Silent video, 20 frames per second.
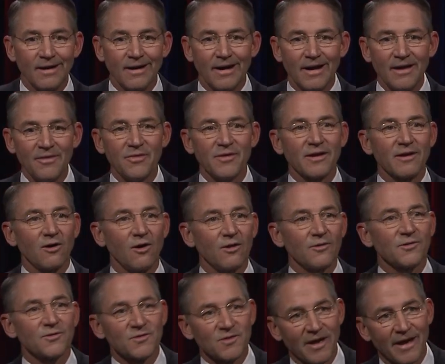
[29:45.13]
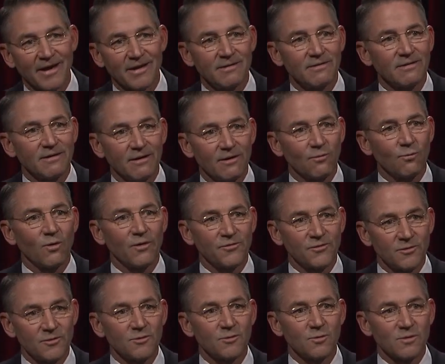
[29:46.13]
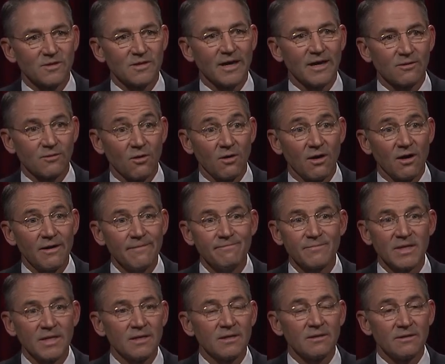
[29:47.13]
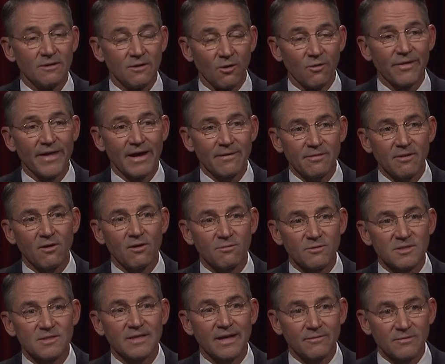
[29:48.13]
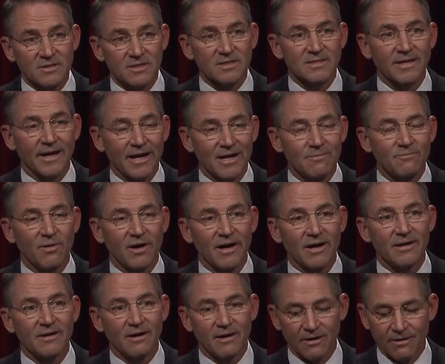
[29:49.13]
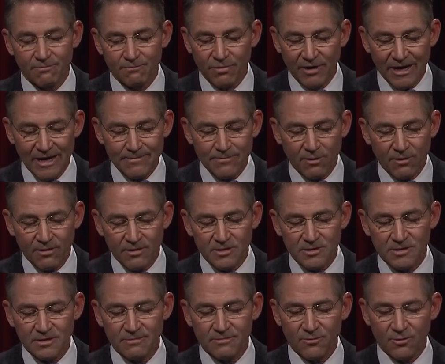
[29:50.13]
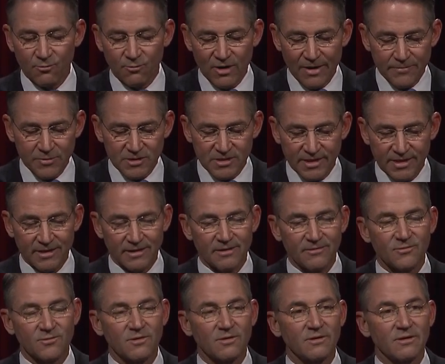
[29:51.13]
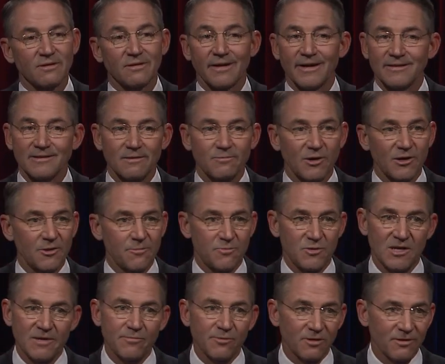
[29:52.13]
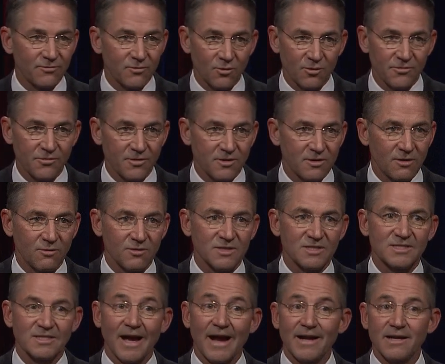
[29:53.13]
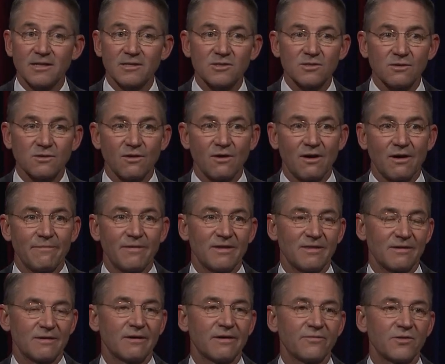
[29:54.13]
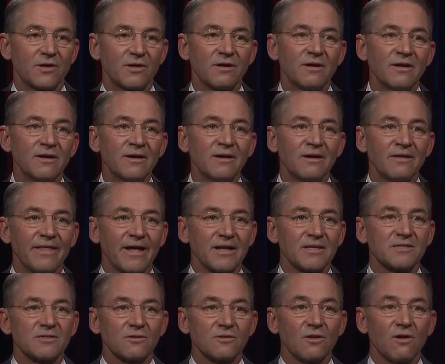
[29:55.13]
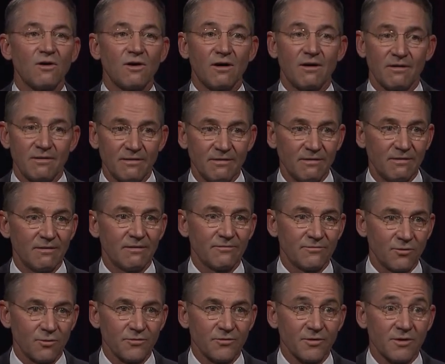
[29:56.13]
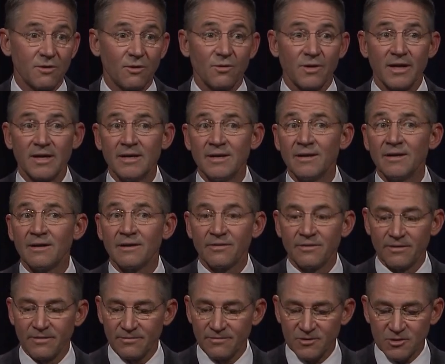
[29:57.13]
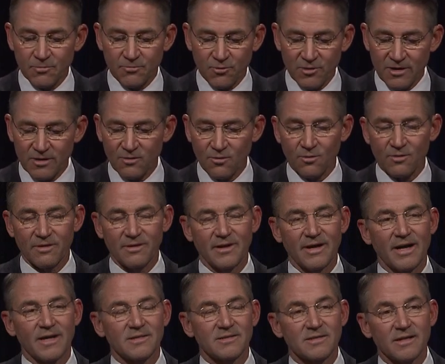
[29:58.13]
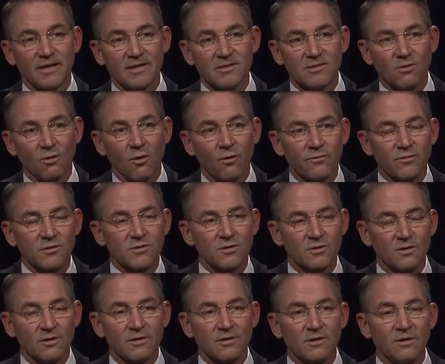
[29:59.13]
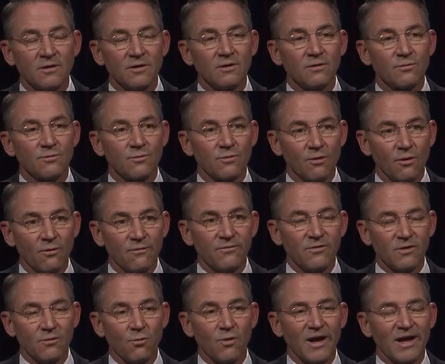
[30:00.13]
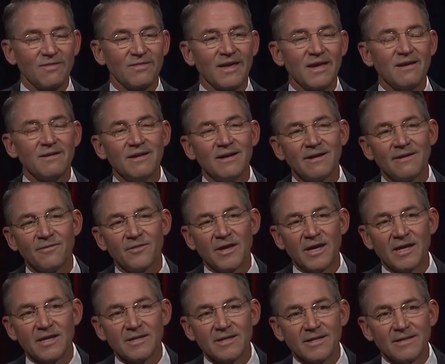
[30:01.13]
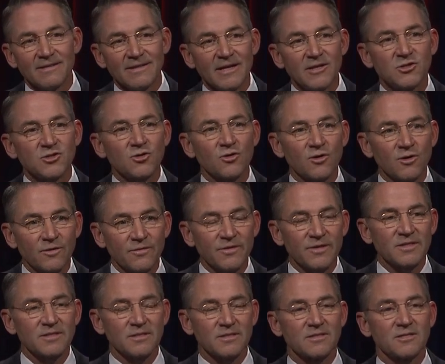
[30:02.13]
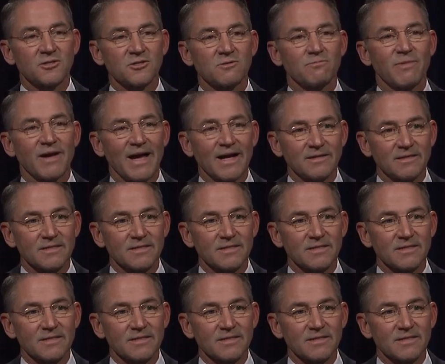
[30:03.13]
I think I'll decide uh, what to do with that law. No, that law was that was decided by bipartisan representatives elected by the people of North Dakota, signed into law by the governor, that is the law of North Dakota. The Supreme Court of the United States overturned Roe v. Wade. They, they, in, they turned this decision back